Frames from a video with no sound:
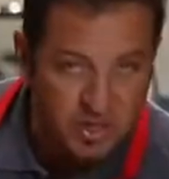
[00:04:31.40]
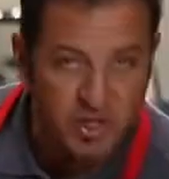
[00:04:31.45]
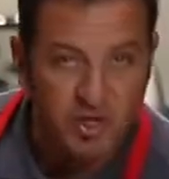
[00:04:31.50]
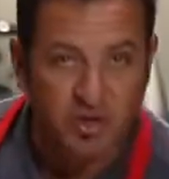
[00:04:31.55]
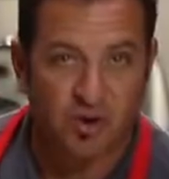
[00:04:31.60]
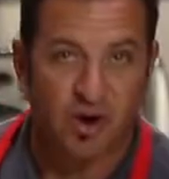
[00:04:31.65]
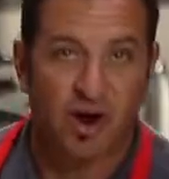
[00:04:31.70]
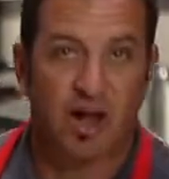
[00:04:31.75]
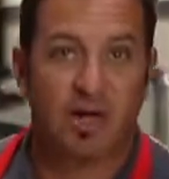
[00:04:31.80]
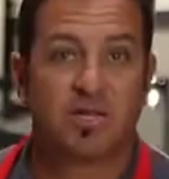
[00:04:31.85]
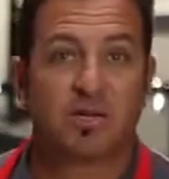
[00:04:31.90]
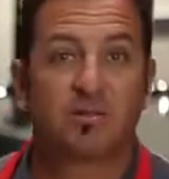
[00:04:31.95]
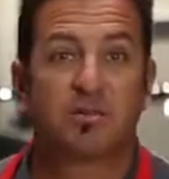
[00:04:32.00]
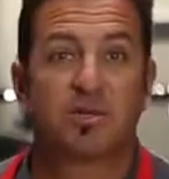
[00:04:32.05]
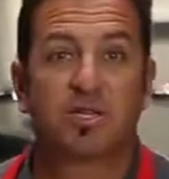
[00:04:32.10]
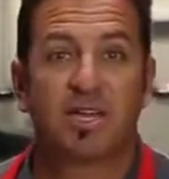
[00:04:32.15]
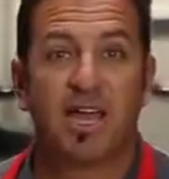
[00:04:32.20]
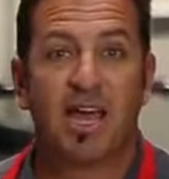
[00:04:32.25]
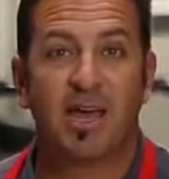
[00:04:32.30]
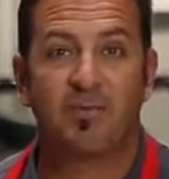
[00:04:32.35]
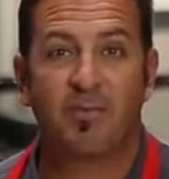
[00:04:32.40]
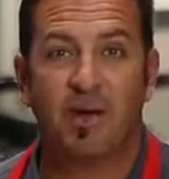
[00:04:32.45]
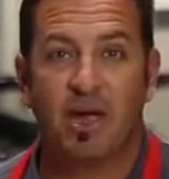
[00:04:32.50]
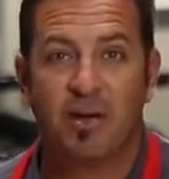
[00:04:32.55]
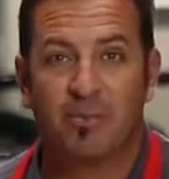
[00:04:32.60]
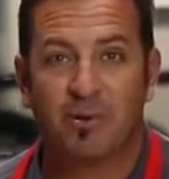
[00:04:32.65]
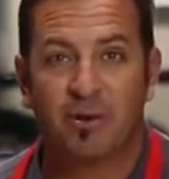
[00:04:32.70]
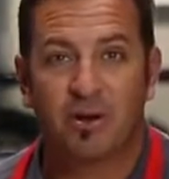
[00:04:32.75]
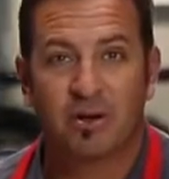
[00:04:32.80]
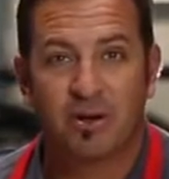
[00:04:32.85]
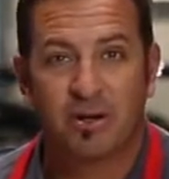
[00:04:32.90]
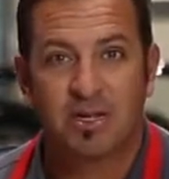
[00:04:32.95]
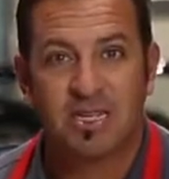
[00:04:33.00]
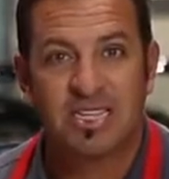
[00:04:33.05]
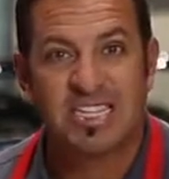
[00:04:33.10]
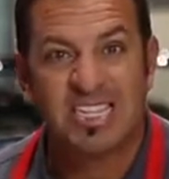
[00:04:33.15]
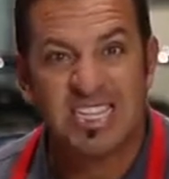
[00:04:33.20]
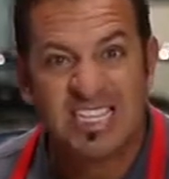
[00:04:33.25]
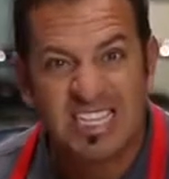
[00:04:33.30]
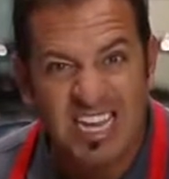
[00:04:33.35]
is try some sandpaper.
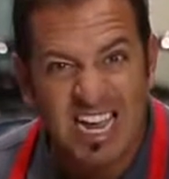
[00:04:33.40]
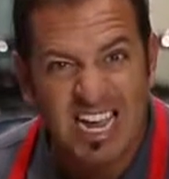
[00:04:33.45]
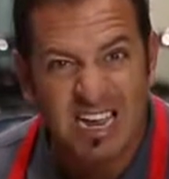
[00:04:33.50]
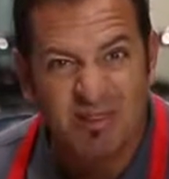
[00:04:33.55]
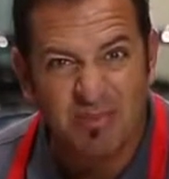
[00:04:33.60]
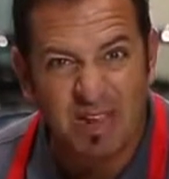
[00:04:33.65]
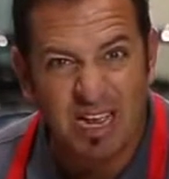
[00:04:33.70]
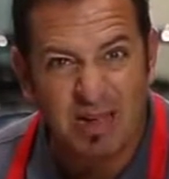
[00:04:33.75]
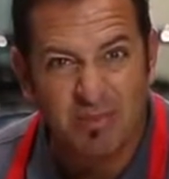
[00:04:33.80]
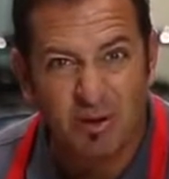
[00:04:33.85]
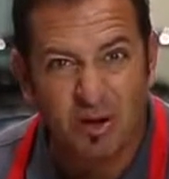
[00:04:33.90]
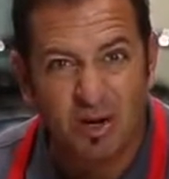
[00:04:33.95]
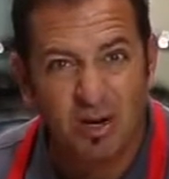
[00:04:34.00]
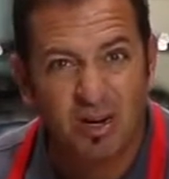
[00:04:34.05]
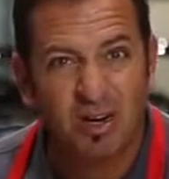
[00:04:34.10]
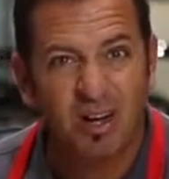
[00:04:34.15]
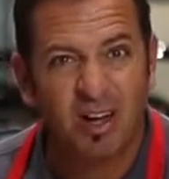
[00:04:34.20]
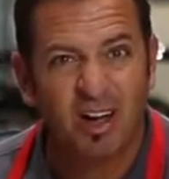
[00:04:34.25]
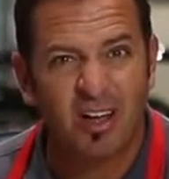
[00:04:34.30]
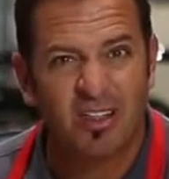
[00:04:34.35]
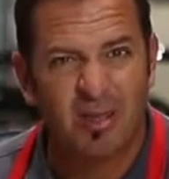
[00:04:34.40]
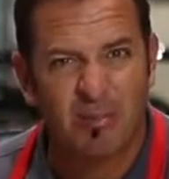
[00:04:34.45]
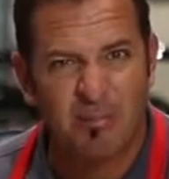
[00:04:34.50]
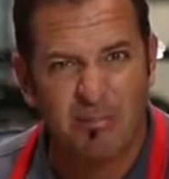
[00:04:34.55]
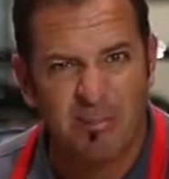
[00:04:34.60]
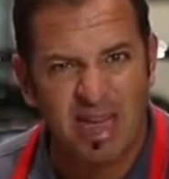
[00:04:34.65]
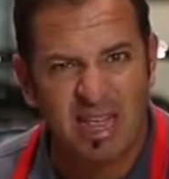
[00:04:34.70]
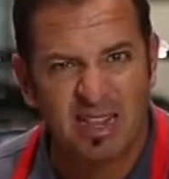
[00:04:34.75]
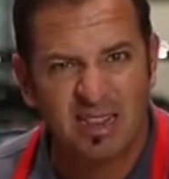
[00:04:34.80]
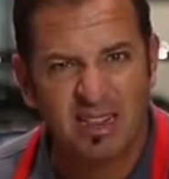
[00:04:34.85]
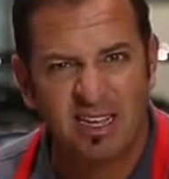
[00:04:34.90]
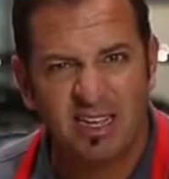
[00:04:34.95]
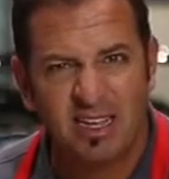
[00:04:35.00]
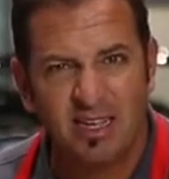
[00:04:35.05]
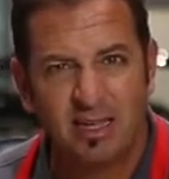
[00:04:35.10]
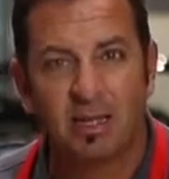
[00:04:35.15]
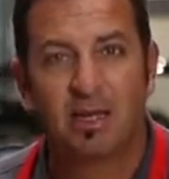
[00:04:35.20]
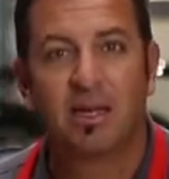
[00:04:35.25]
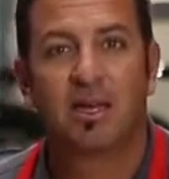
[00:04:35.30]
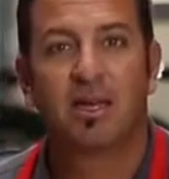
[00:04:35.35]
Sandpaper on the Bentley?
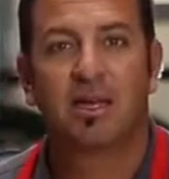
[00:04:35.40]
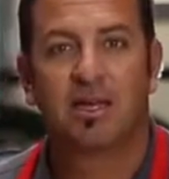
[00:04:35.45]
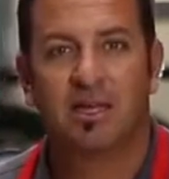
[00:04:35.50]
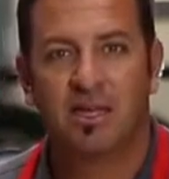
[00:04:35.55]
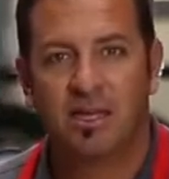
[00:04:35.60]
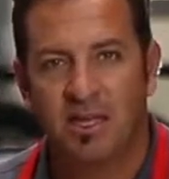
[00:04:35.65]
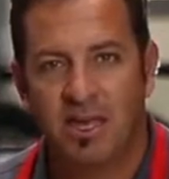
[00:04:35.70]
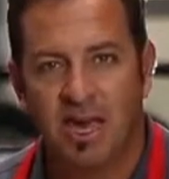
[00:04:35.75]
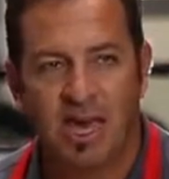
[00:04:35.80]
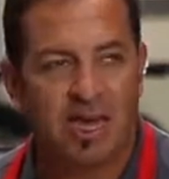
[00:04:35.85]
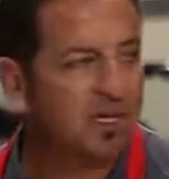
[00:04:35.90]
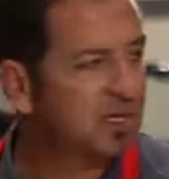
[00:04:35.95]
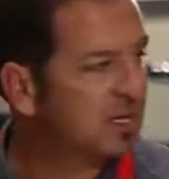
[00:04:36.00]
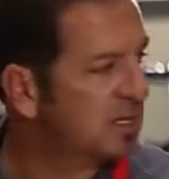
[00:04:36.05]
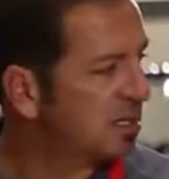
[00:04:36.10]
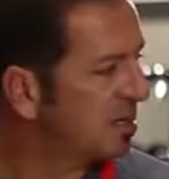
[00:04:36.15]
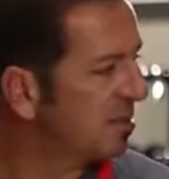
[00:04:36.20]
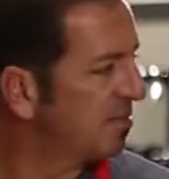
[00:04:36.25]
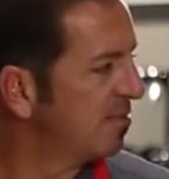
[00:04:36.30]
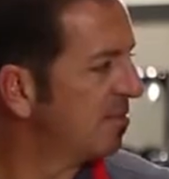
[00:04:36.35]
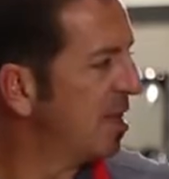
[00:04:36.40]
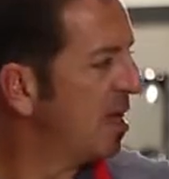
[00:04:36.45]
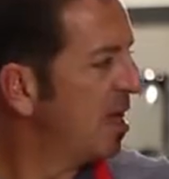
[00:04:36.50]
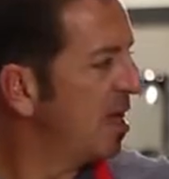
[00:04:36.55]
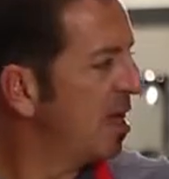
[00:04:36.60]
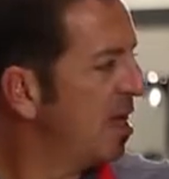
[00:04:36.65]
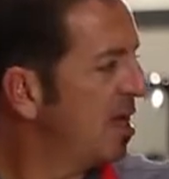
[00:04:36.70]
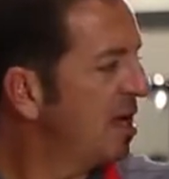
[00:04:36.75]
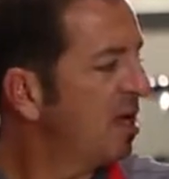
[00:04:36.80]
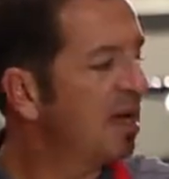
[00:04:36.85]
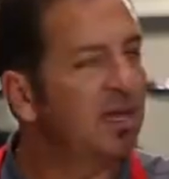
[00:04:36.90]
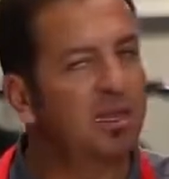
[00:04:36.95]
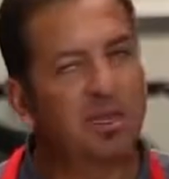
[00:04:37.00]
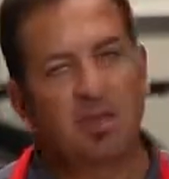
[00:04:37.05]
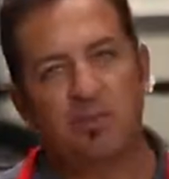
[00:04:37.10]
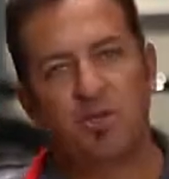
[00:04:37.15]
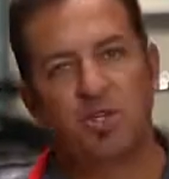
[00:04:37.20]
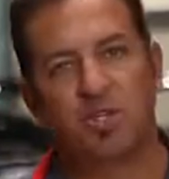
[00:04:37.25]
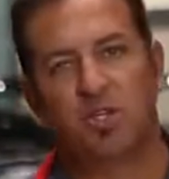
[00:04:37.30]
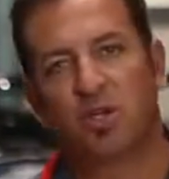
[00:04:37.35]
Yes. And
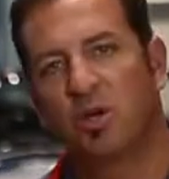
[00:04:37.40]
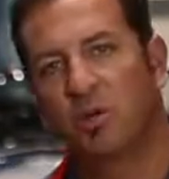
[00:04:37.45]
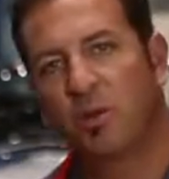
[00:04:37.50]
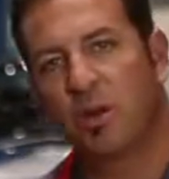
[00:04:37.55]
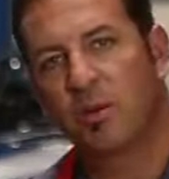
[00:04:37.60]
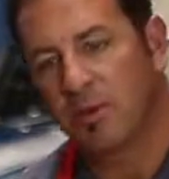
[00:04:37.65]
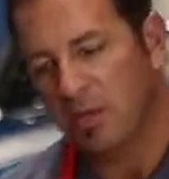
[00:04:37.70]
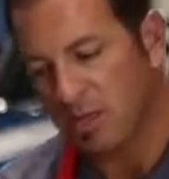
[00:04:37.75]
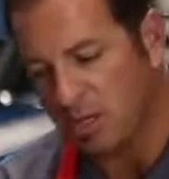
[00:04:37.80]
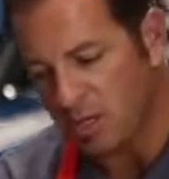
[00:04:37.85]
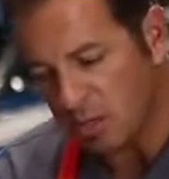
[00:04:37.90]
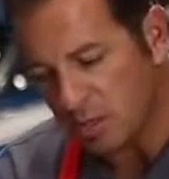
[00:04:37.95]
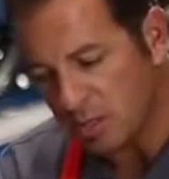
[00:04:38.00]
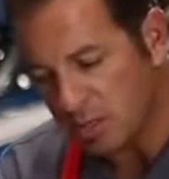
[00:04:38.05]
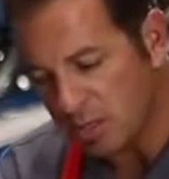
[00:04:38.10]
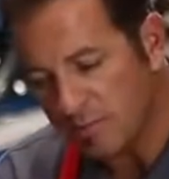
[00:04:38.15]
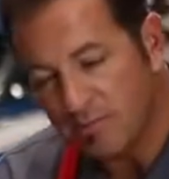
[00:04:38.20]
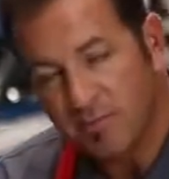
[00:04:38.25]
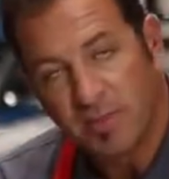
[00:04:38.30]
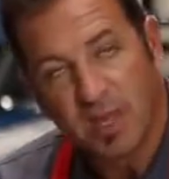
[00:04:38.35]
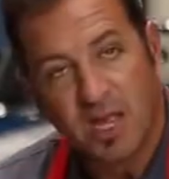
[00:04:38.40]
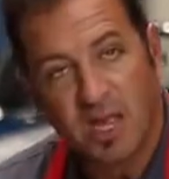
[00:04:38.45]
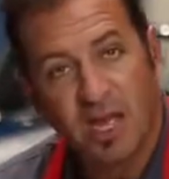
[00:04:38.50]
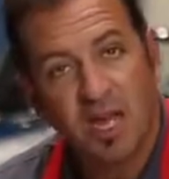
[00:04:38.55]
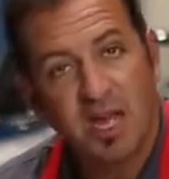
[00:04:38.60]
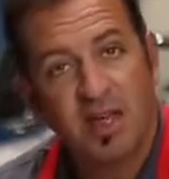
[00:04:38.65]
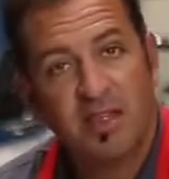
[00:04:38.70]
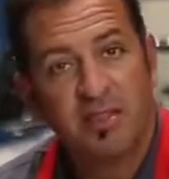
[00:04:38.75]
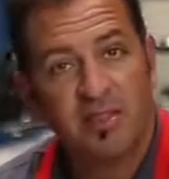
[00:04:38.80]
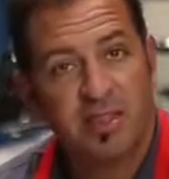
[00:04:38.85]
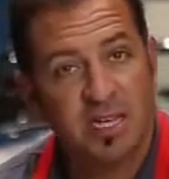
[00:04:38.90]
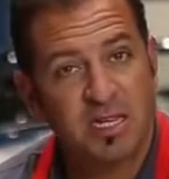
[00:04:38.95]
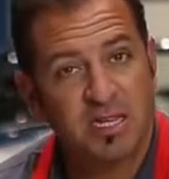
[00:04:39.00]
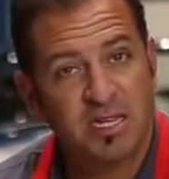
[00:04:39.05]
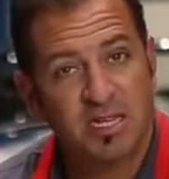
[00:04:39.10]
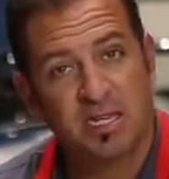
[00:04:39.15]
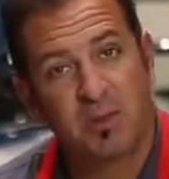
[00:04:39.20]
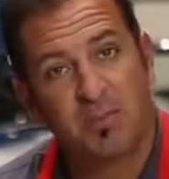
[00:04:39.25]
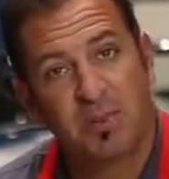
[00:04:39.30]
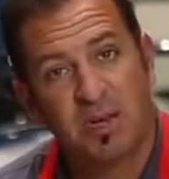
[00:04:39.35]
let me show you what I'm going to use.
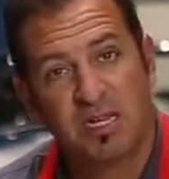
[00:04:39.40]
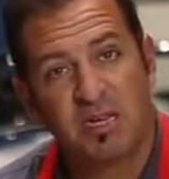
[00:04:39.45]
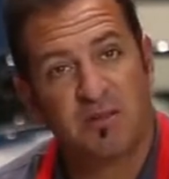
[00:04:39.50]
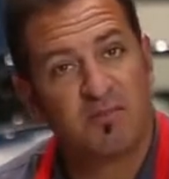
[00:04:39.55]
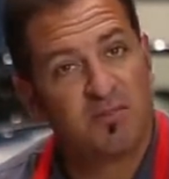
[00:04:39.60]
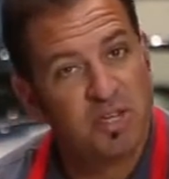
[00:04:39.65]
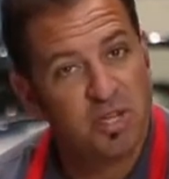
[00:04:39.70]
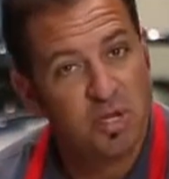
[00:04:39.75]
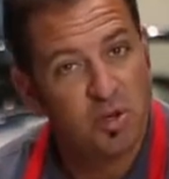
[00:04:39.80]
This is a piece of